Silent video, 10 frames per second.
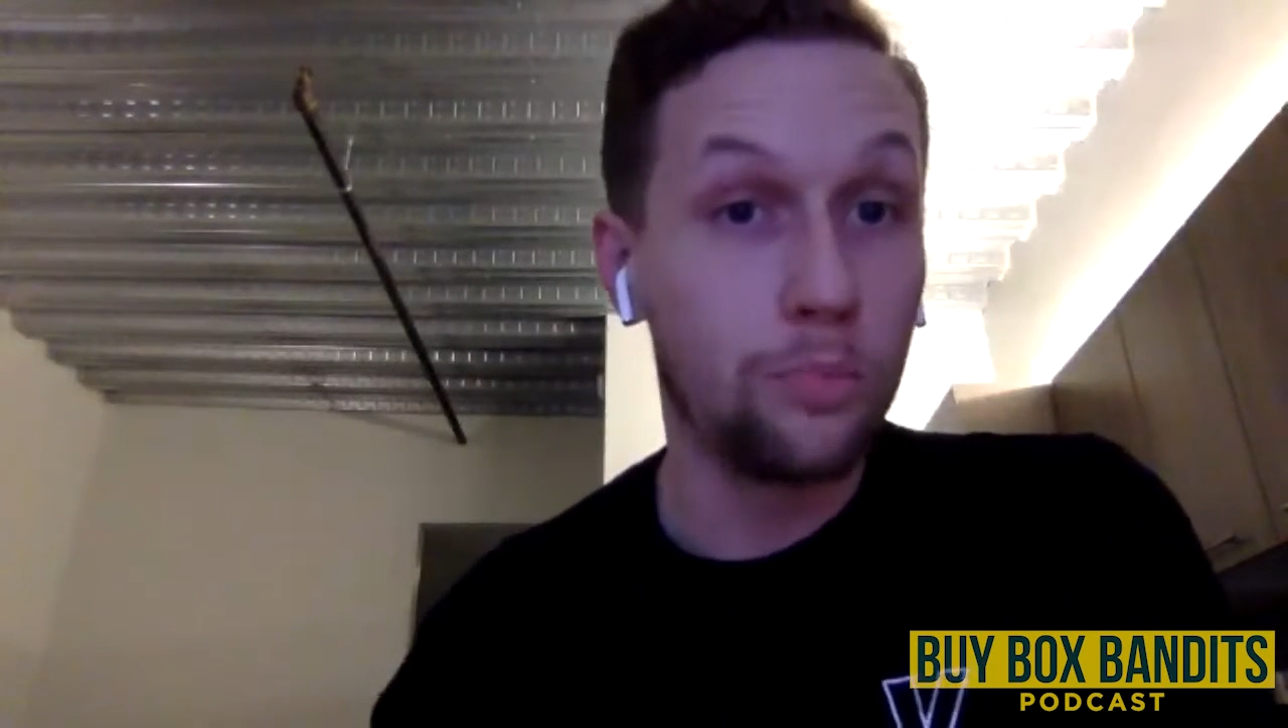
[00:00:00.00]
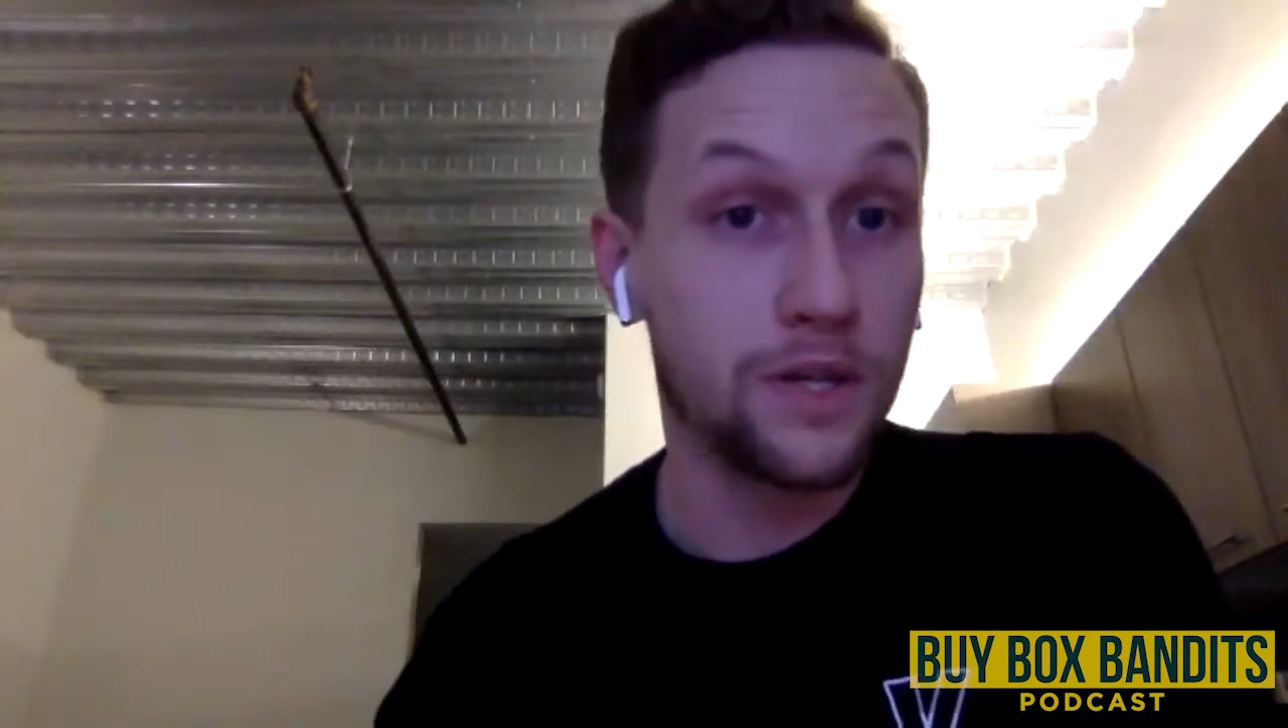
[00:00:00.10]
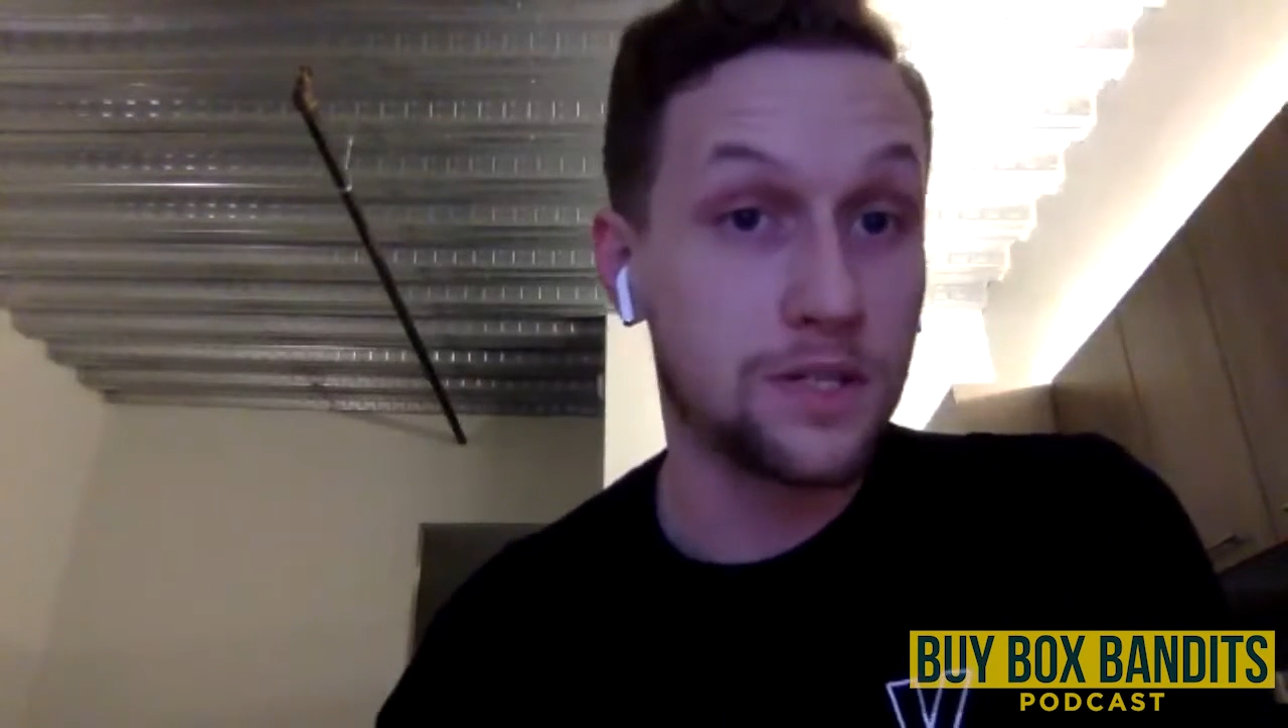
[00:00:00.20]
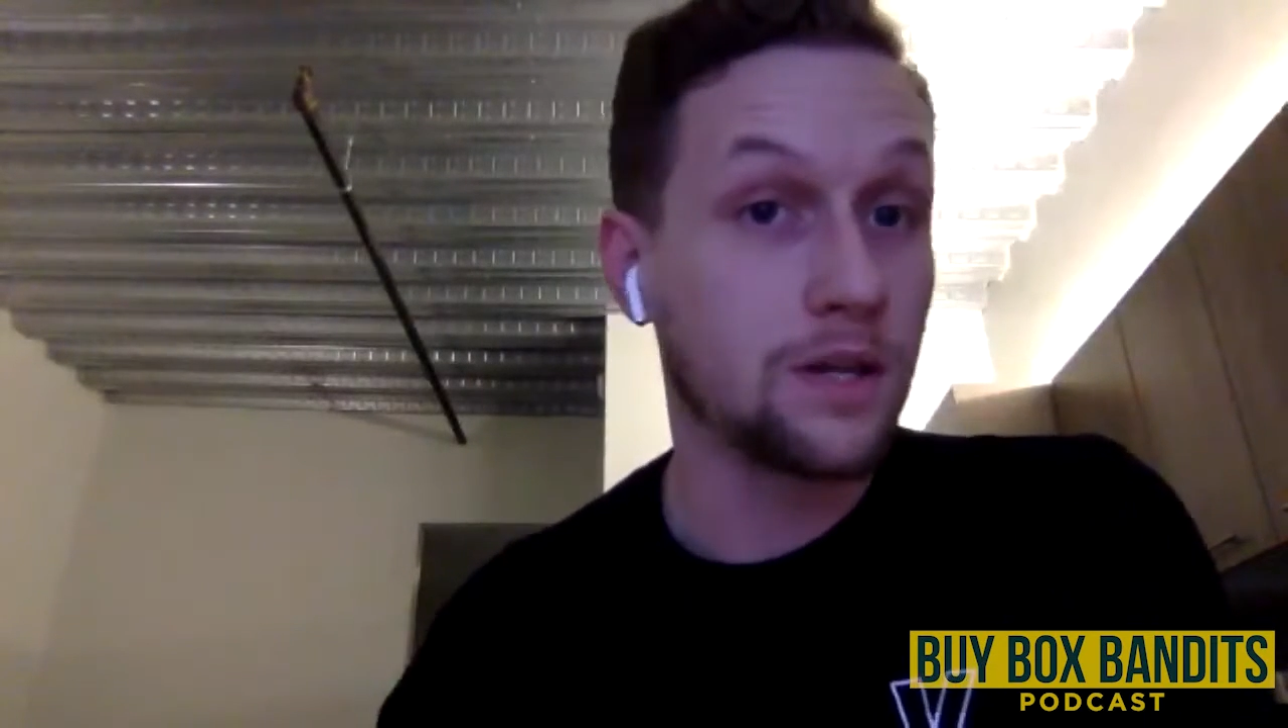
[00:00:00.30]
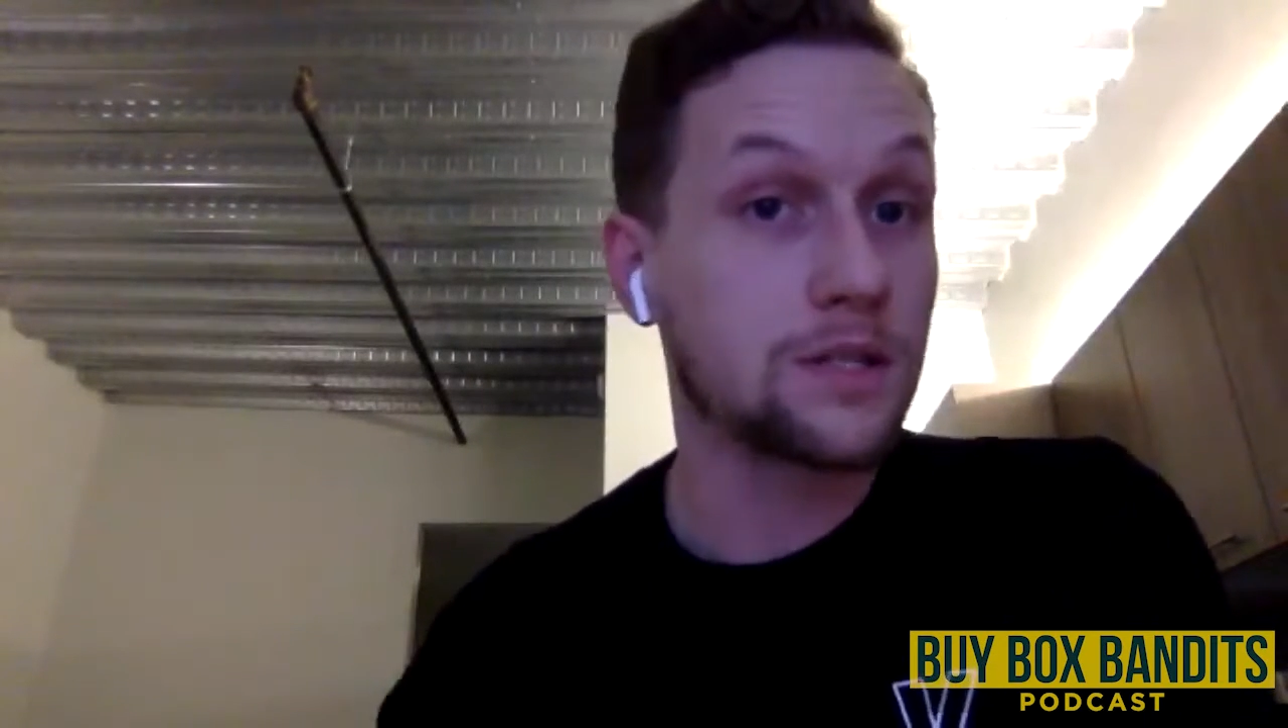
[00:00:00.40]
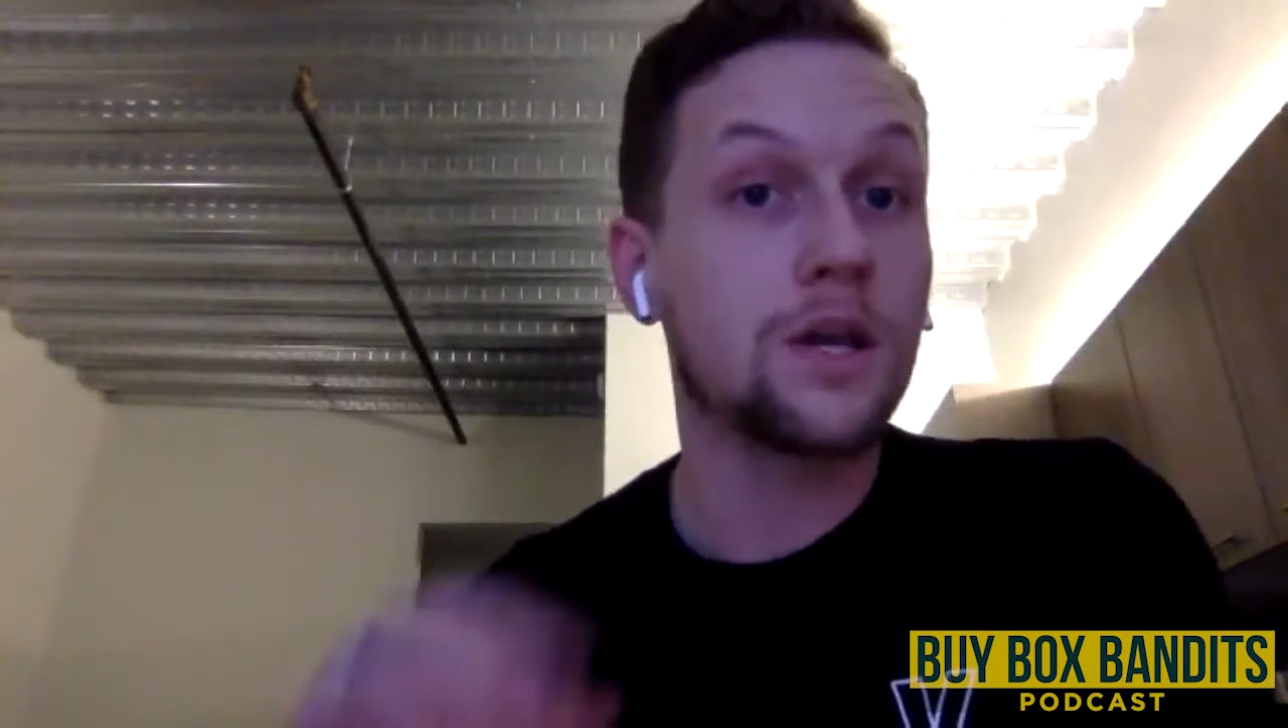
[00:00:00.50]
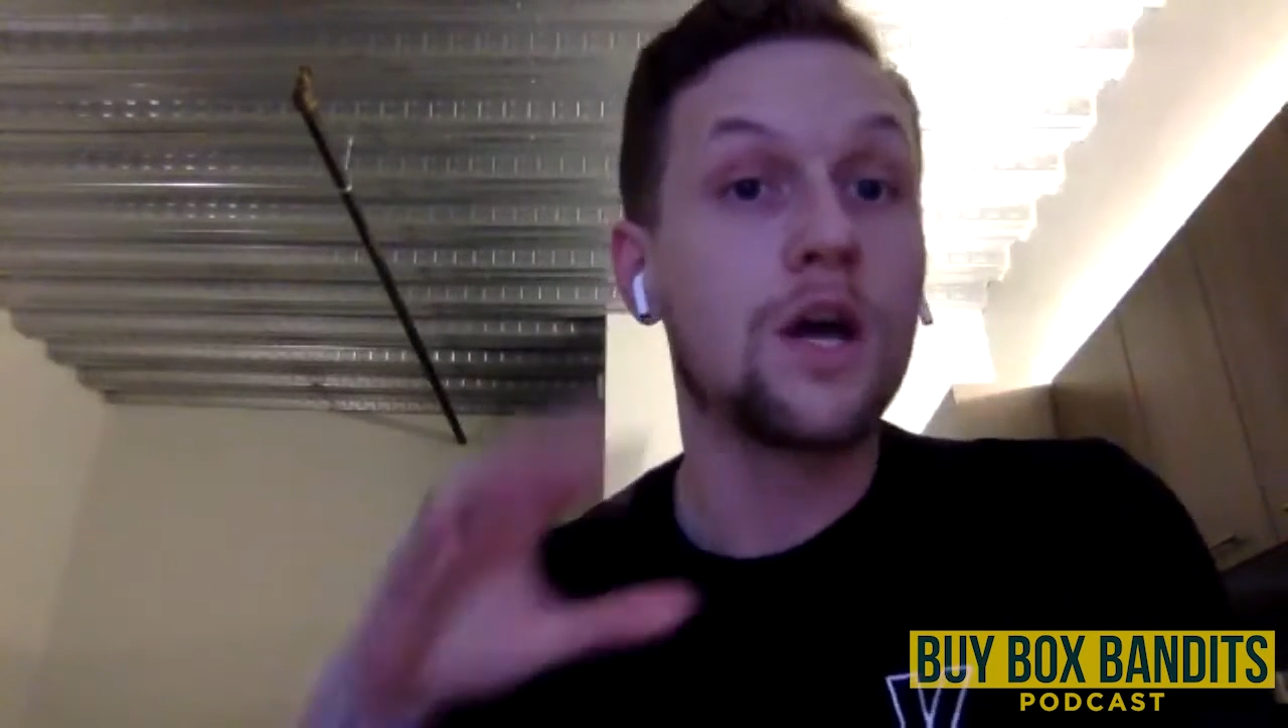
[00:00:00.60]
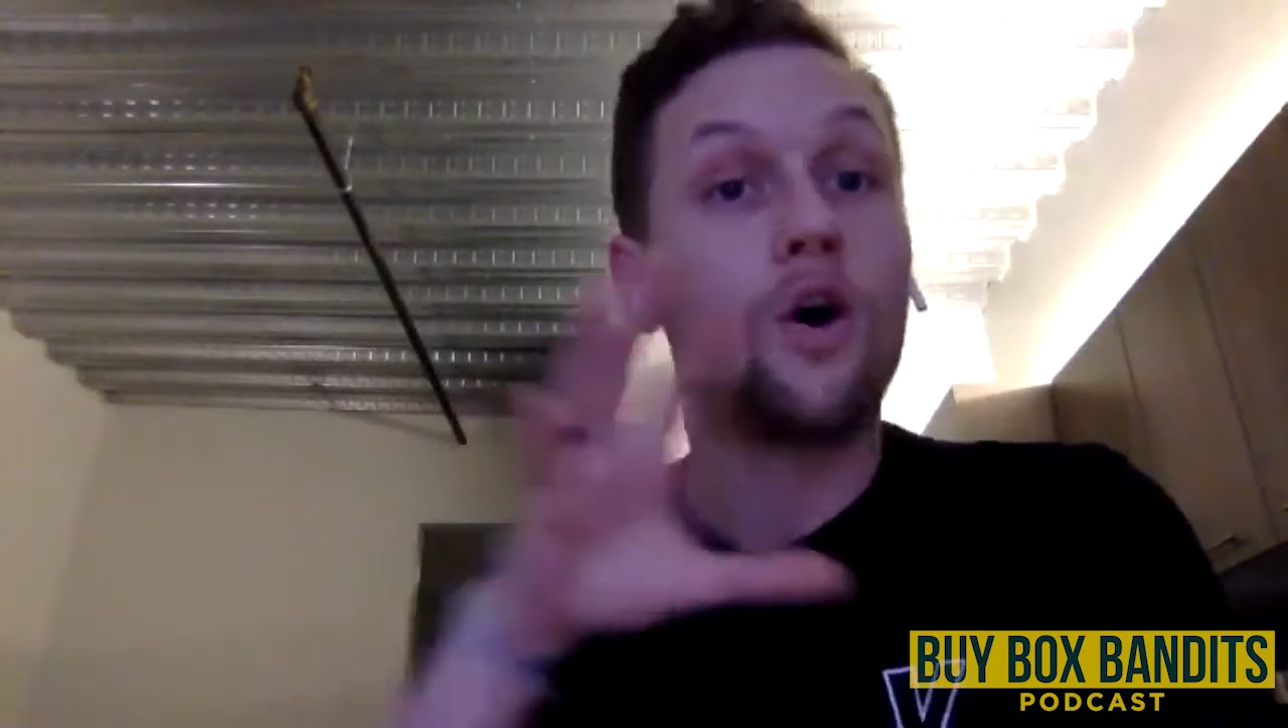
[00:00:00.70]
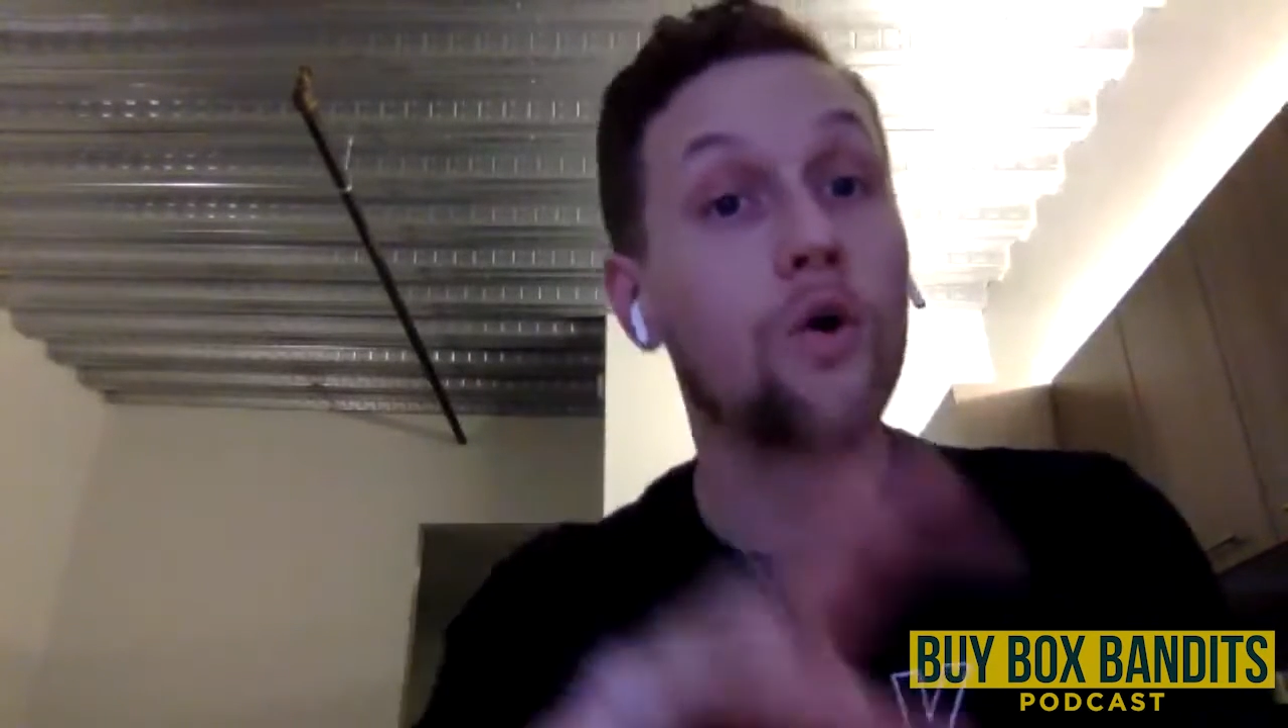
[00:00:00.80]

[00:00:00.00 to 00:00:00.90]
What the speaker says: business.